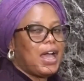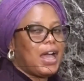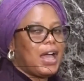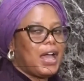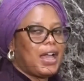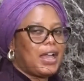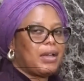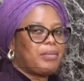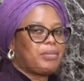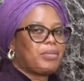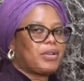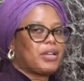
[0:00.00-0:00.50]

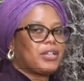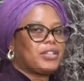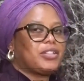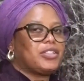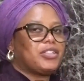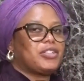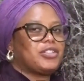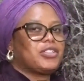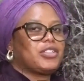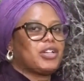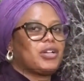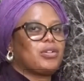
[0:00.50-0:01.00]
I am
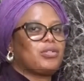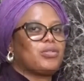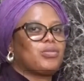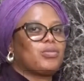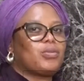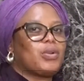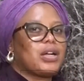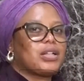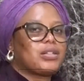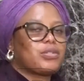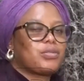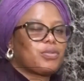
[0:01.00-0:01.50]
Khadija
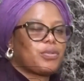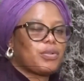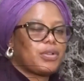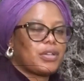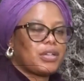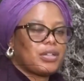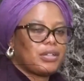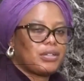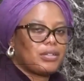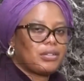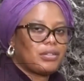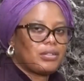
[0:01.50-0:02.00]

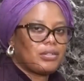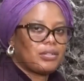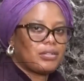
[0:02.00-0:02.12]
Oluwatoyin.